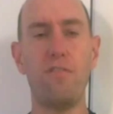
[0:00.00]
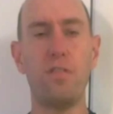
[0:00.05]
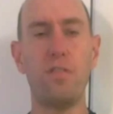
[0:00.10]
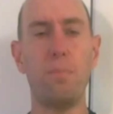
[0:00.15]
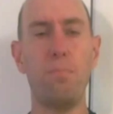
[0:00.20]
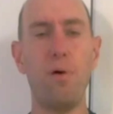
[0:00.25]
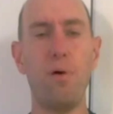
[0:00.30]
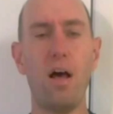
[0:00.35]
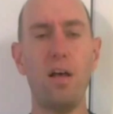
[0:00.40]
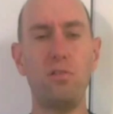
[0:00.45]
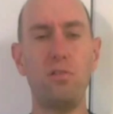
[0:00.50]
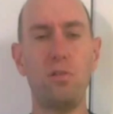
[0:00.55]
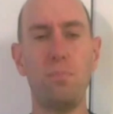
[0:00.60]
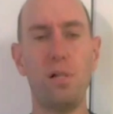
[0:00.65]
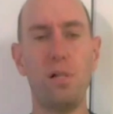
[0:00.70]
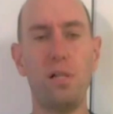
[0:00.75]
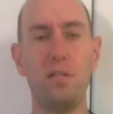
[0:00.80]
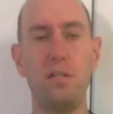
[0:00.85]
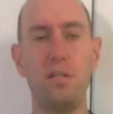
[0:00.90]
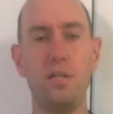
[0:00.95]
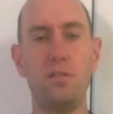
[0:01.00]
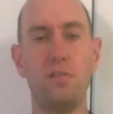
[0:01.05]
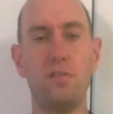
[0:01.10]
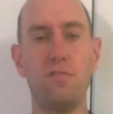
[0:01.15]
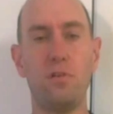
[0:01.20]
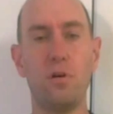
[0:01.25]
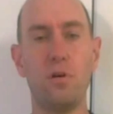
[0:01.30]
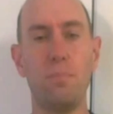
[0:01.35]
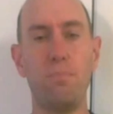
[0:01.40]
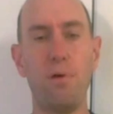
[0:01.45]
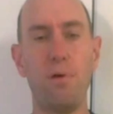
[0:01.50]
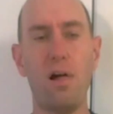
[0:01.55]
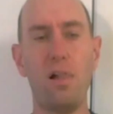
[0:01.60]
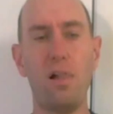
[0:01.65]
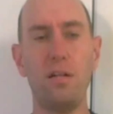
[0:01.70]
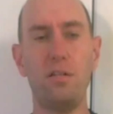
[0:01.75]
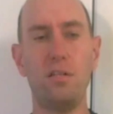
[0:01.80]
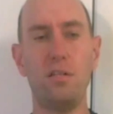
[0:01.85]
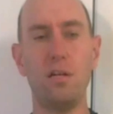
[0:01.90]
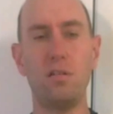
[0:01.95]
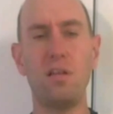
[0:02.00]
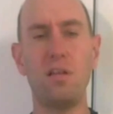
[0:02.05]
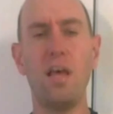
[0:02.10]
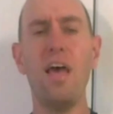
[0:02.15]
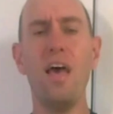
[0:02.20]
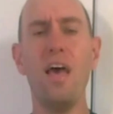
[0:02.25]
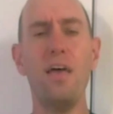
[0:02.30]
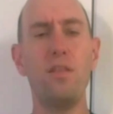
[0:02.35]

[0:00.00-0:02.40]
for the possibilities of good politics,